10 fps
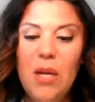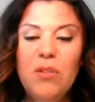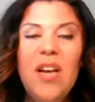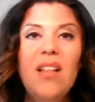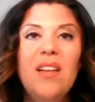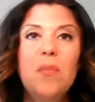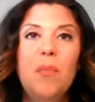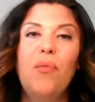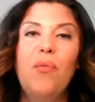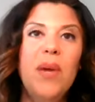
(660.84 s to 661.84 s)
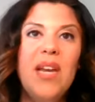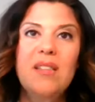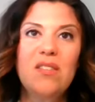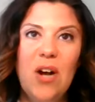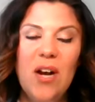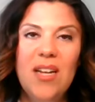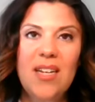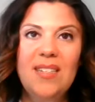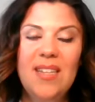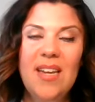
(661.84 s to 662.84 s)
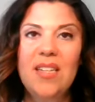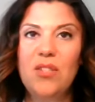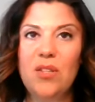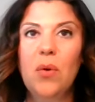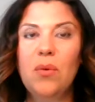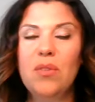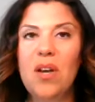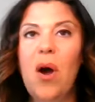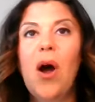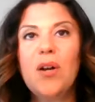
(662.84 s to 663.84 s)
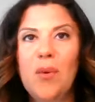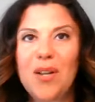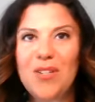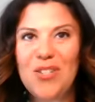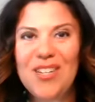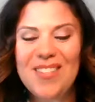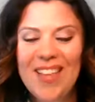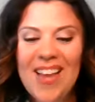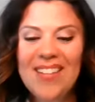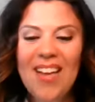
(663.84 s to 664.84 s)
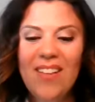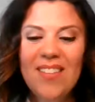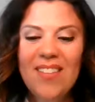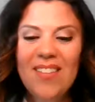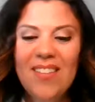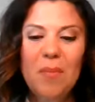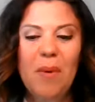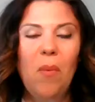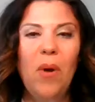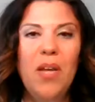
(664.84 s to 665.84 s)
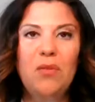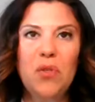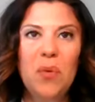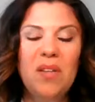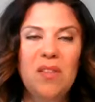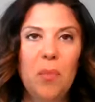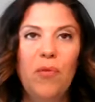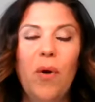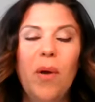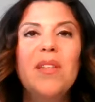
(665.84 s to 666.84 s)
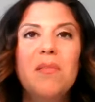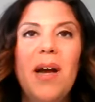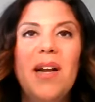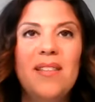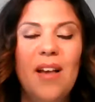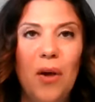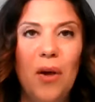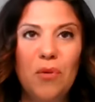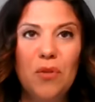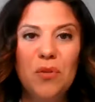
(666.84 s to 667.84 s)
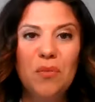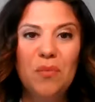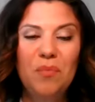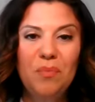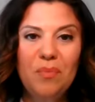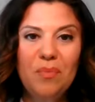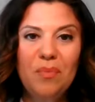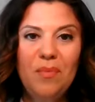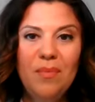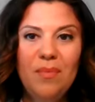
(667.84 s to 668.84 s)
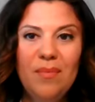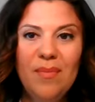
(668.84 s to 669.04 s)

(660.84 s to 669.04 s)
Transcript: you tell us, before we get started and dig into the hard questions, tell us a little bit about what you do as a performance mindset coach? Yeah,